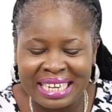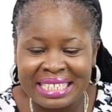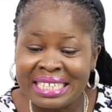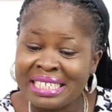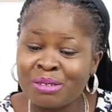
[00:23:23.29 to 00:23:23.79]
I
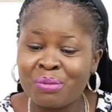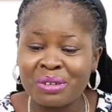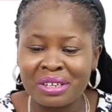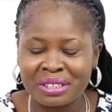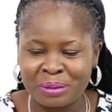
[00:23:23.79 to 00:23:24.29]
said this
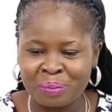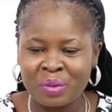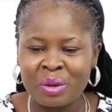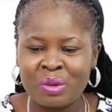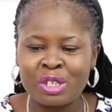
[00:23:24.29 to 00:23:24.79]
product
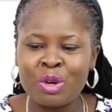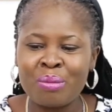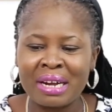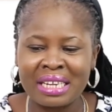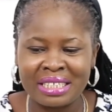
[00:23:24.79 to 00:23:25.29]
with low
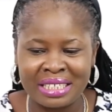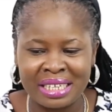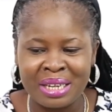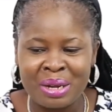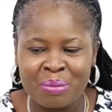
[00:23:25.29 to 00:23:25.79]
market
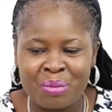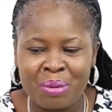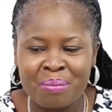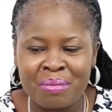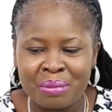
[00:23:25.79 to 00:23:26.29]
share, but